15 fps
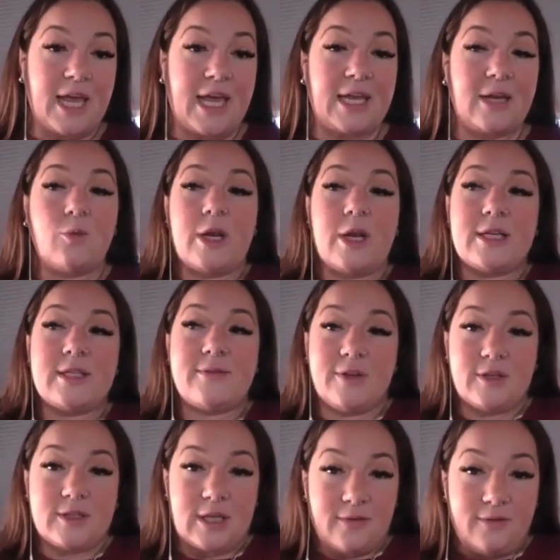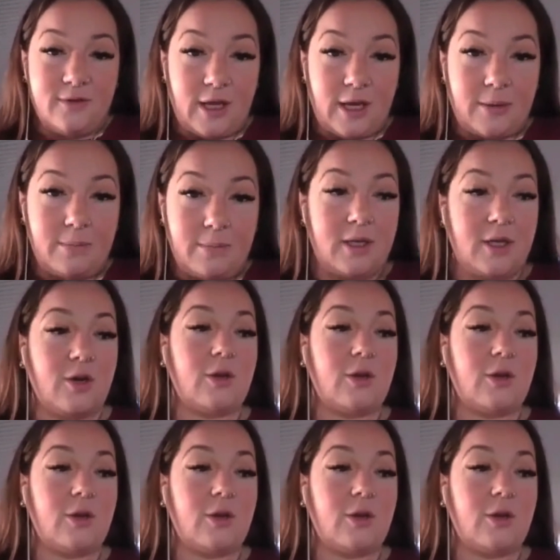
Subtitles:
And when it feels out of alignment,